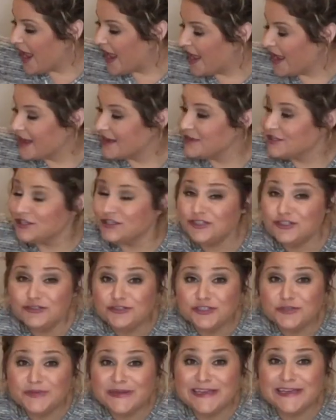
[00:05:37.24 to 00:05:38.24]
And
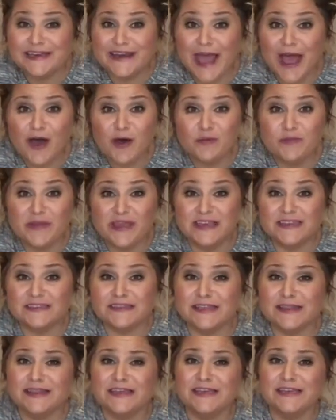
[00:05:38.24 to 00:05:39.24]
Jujubee now
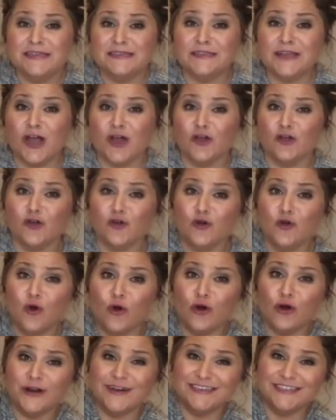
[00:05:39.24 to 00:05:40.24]
makes these
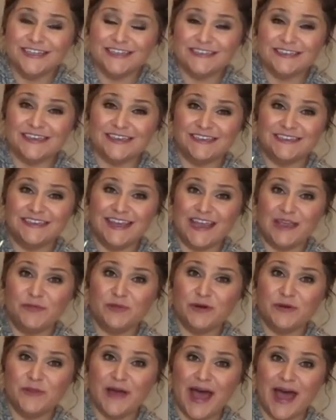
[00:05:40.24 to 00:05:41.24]
gorgeous
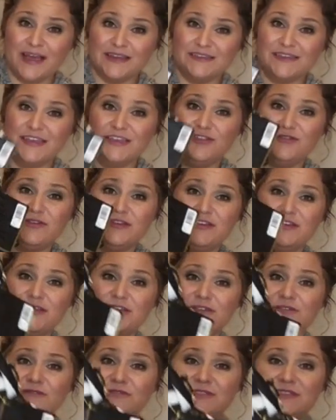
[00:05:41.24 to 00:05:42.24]
diaper bags that you can
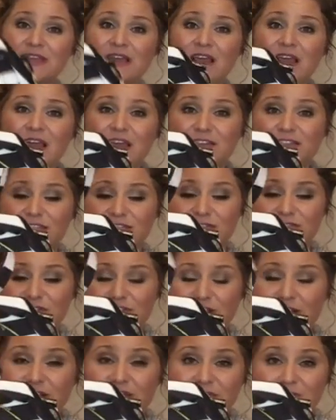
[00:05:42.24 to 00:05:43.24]
use to
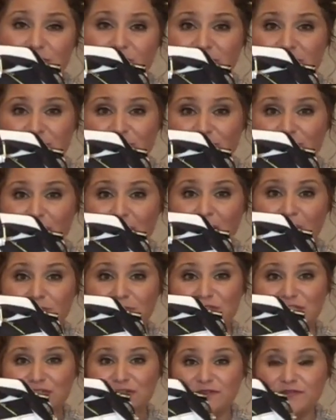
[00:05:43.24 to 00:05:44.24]
transport your pump
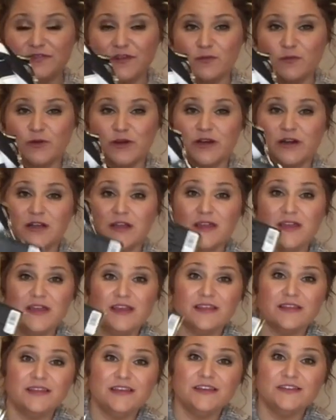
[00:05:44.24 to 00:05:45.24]
to and from work.
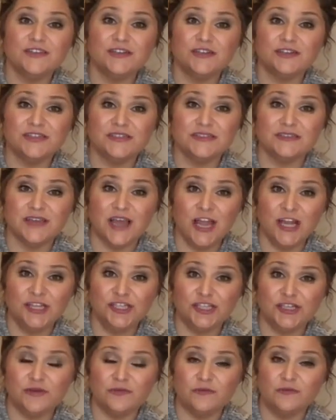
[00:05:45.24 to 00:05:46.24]
These are
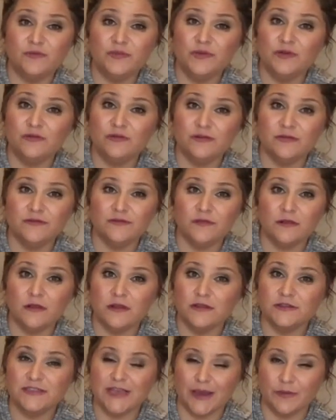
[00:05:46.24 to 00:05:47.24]
such
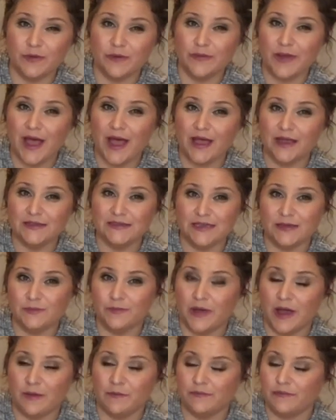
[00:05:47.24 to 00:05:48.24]
beautiful diaper bags
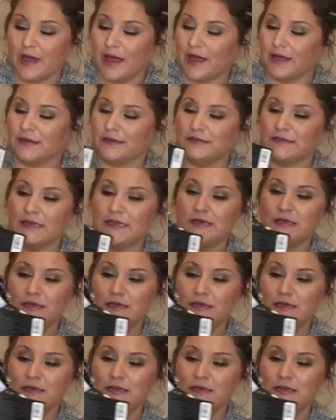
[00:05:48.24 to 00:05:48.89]
and pump bags.